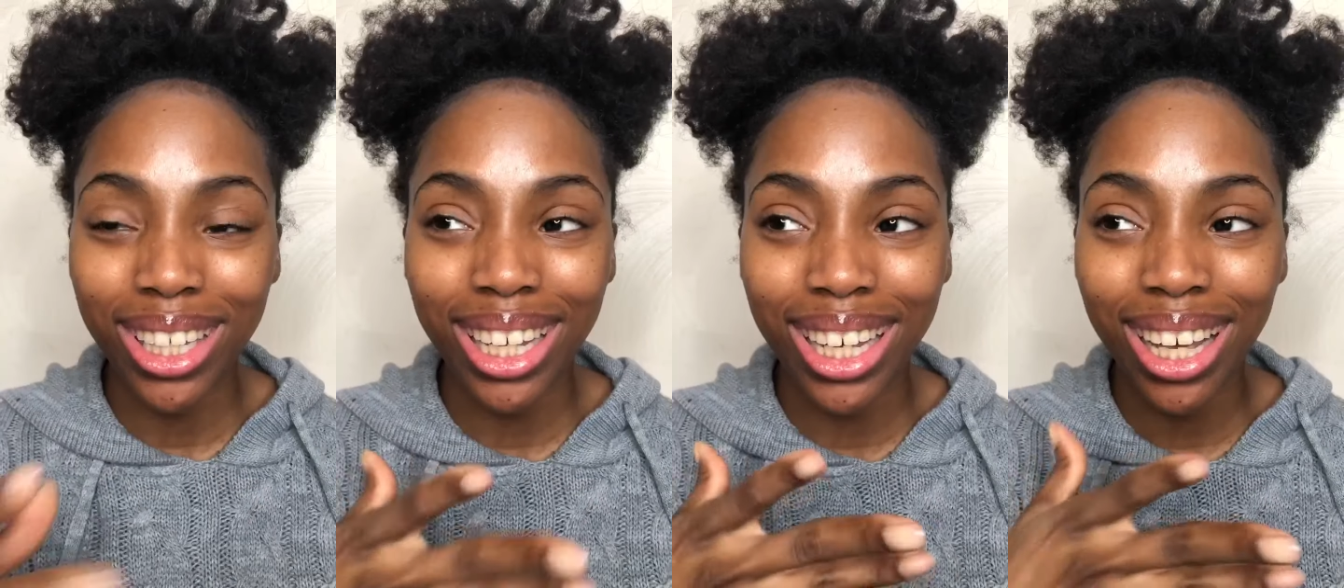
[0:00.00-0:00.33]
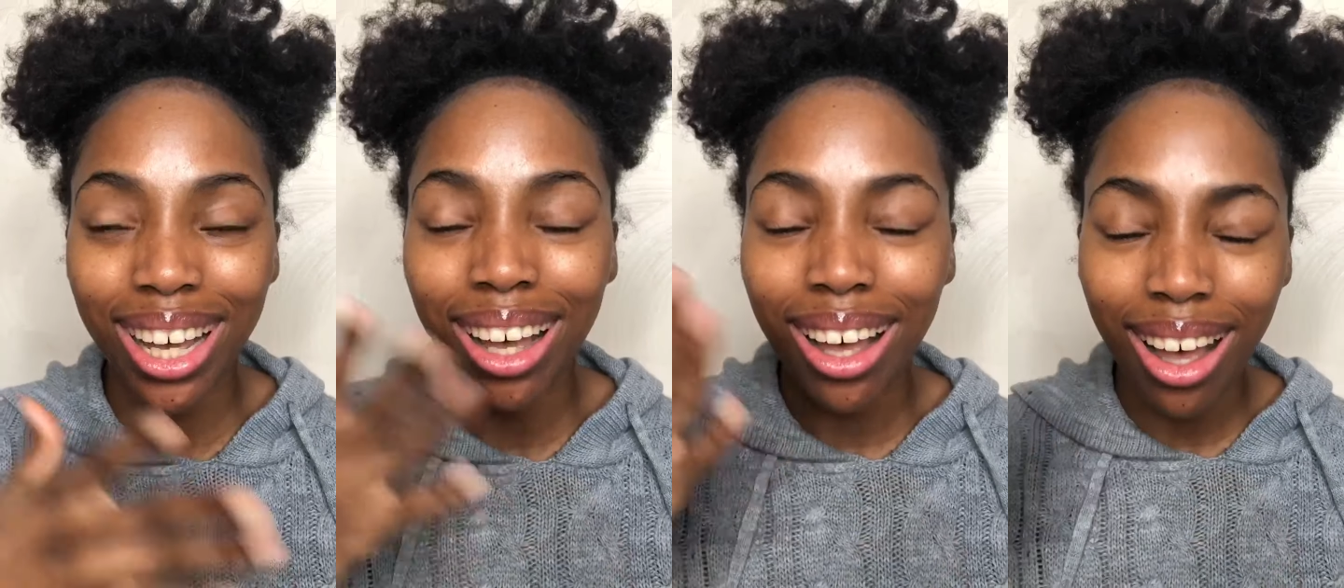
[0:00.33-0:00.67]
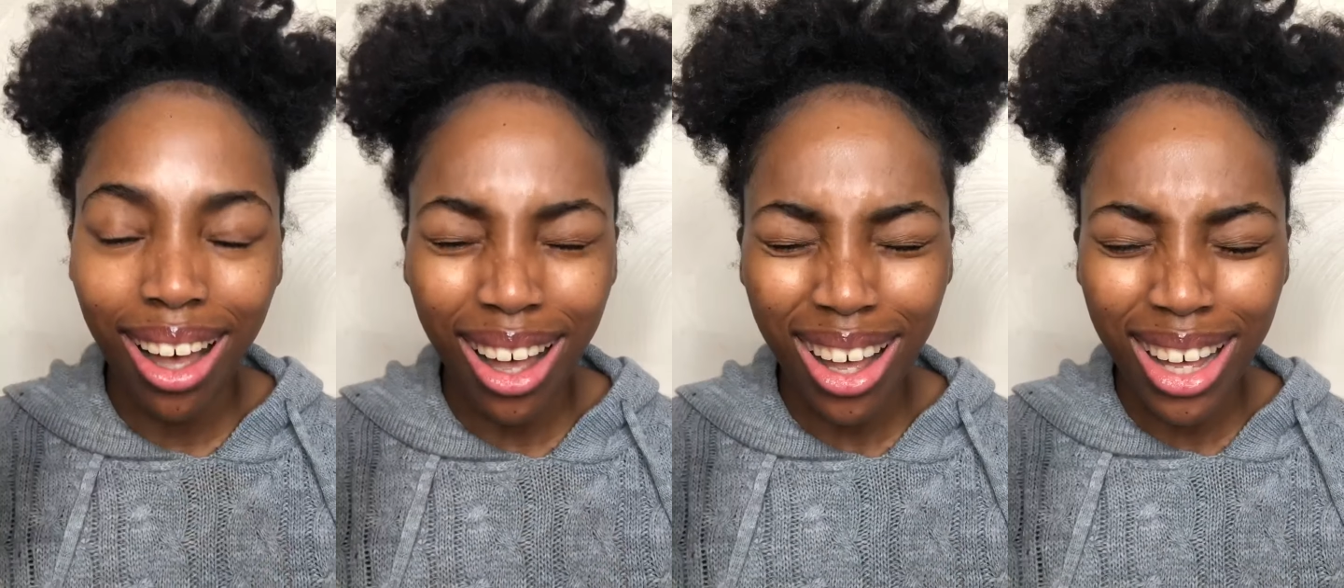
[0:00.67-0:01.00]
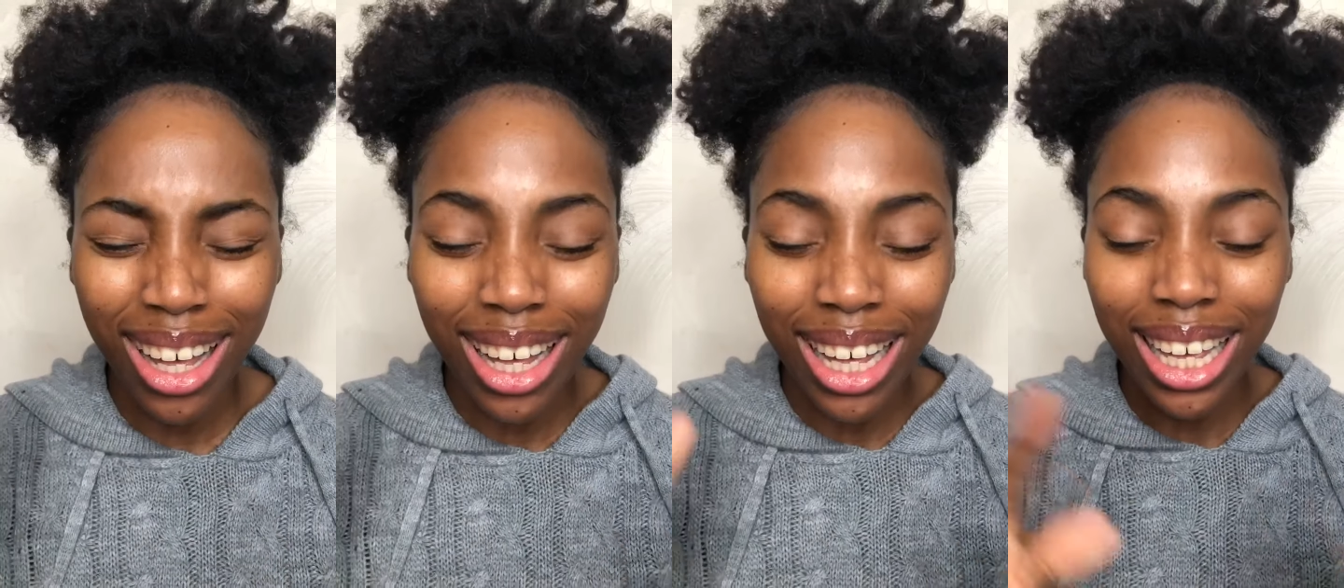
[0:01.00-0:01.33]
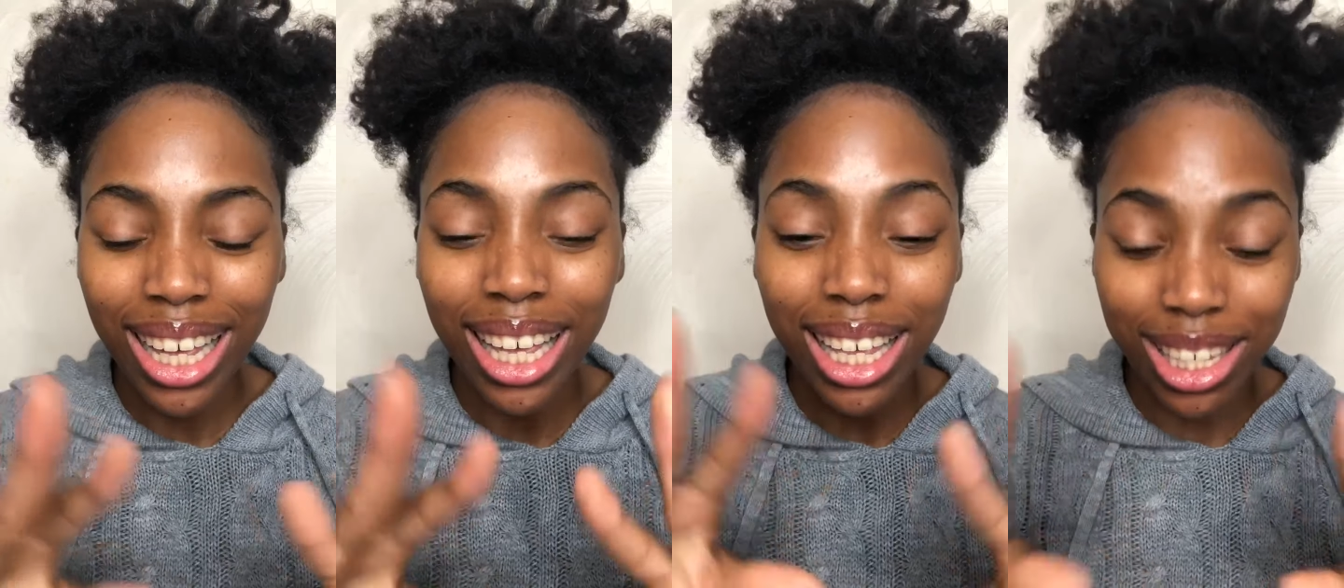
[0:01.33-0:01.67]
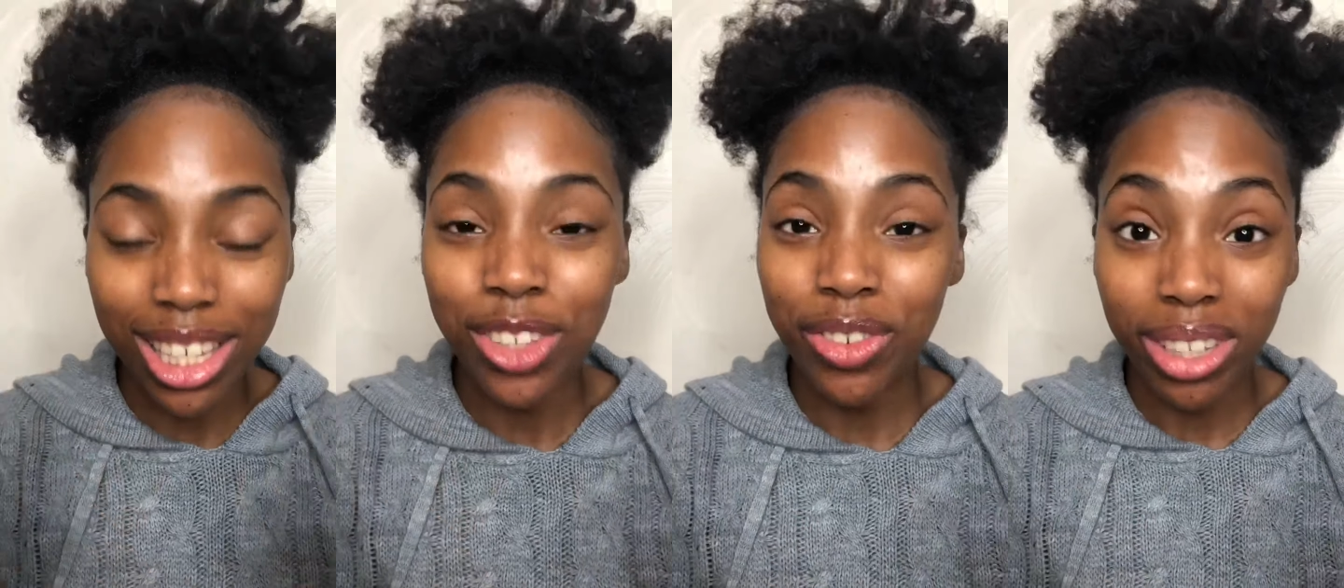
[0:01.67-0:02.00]
Like, is
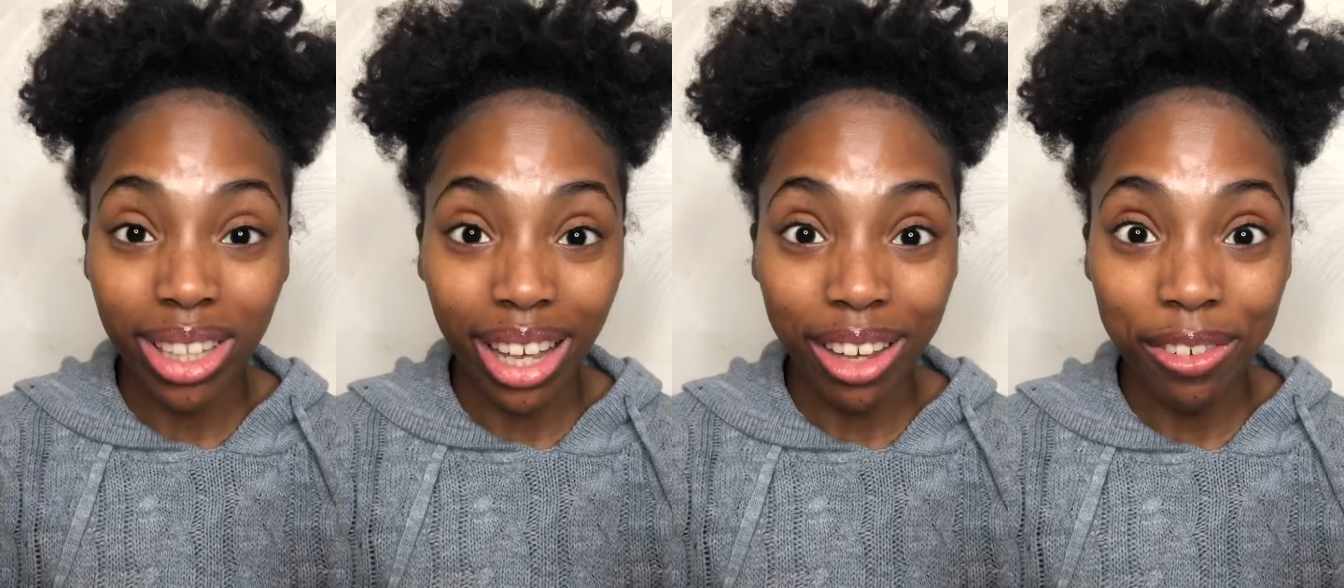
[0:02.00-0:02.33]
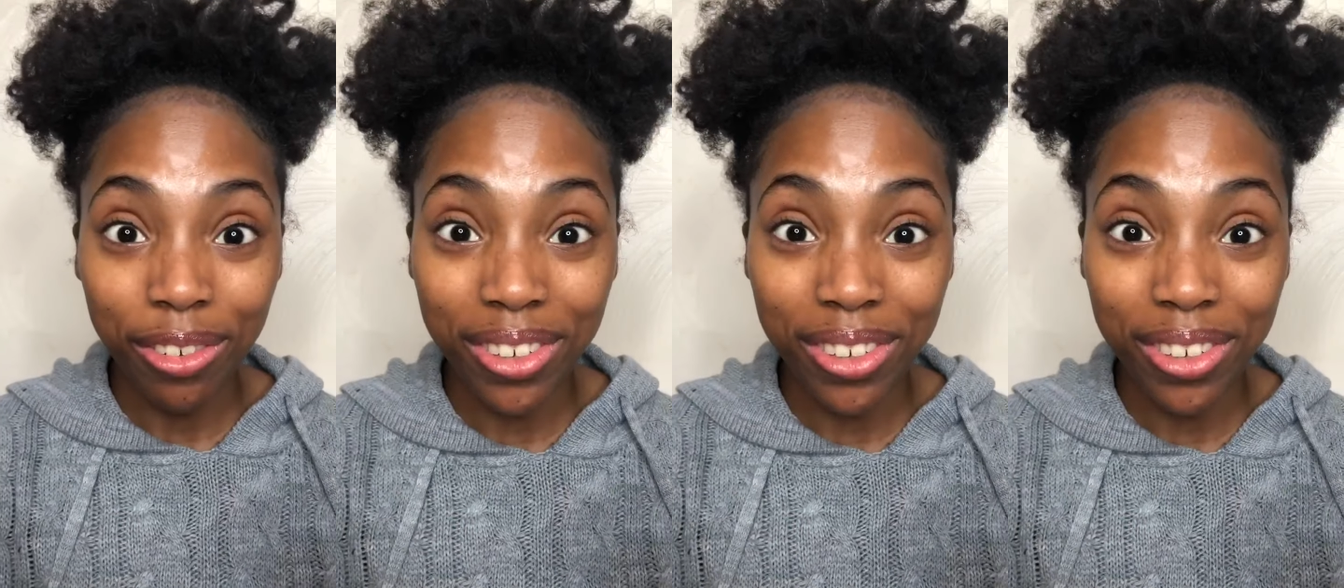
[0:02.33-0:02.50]
this real life?